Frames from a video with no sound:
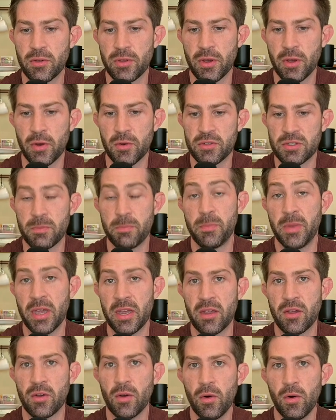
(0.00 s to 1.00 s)
those
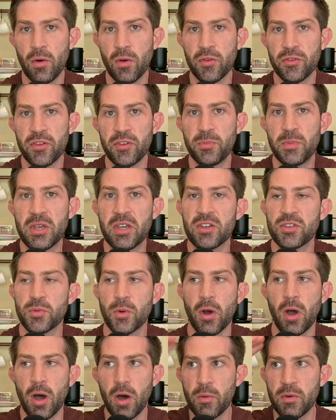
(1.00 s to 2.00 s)
big goals is because
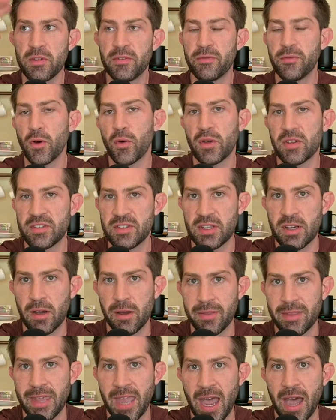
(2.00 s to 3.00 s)
we're always focusing
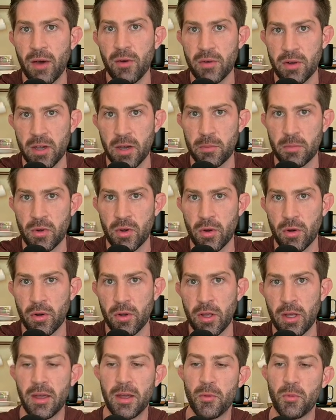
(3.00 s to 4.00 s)
on the outcome goal,